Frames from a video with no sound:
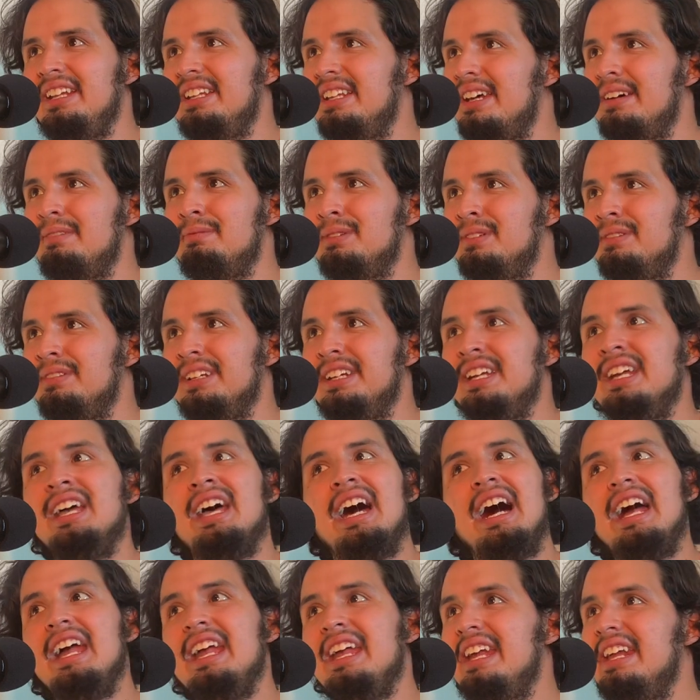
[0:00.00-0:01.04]
that movie.
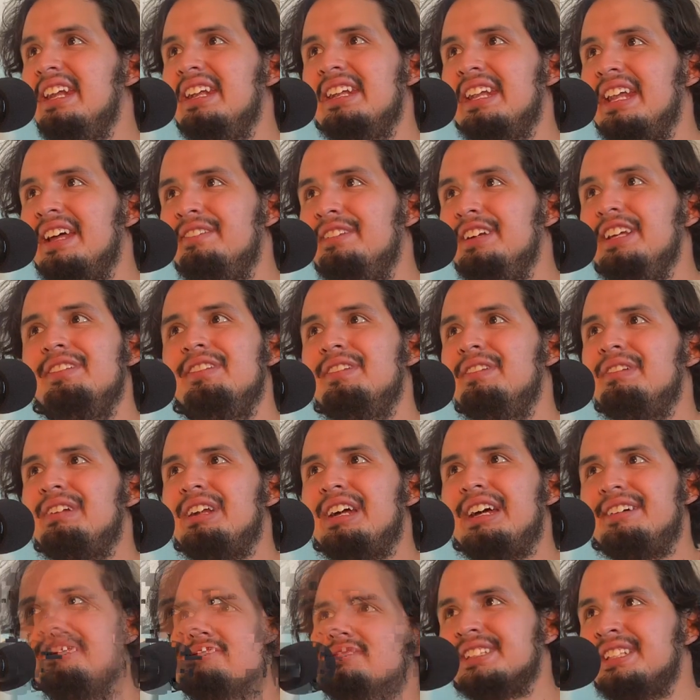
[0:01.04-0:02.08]
I hated that movie. Even when
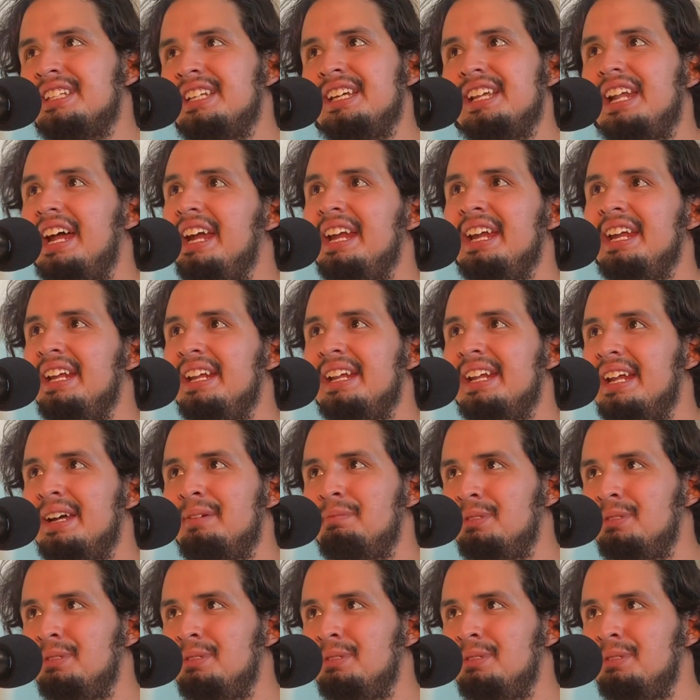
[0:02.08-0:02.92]
I was a kid, I hated that movie.